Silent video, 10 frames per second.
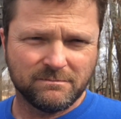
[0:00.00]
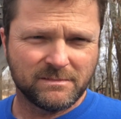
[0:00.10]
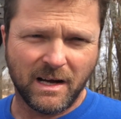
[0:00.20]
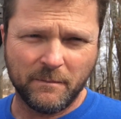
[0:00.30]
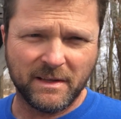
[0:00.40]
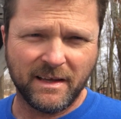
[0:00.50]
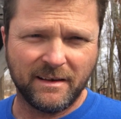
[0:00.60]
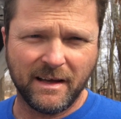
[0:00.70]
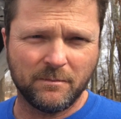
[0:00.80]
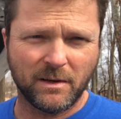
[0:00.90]
comment
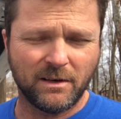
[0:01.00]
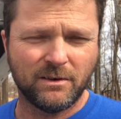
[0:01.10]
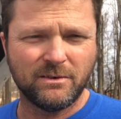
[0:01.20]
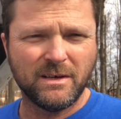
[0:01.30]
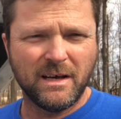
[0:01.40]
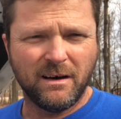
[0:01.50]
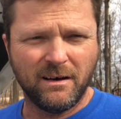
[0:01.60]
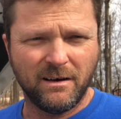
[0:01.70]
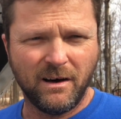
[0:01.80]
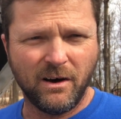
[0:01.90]
that down below.
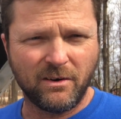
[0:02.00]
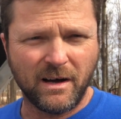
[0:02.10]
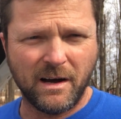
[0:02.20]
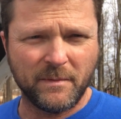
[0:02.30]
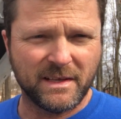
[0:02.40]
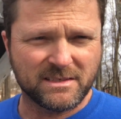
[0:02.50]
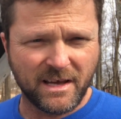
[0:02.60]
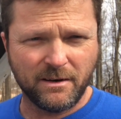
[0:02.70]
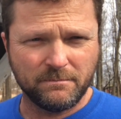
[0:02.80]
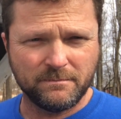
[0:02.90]
All comments
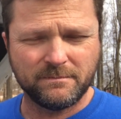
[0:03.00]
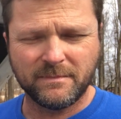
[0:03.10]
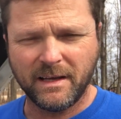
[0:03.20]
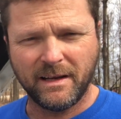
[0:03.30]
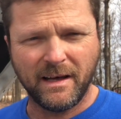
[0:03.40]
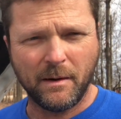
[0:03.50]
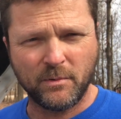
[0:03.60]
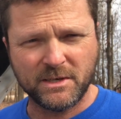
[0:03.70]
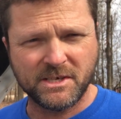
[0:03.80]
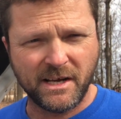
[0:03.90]
help, and I
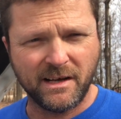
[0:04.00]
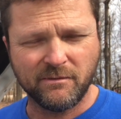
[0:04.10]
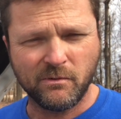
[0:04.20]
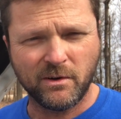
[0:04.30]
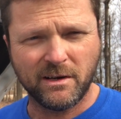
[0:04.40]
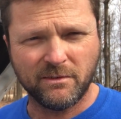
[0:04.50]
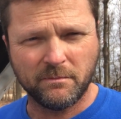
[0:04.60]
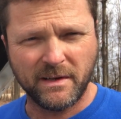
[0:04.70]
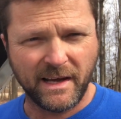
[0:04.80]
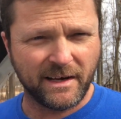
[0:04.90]
appreciate every one of
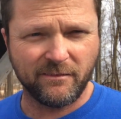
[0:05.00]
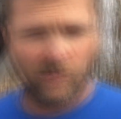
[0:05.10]
them, negative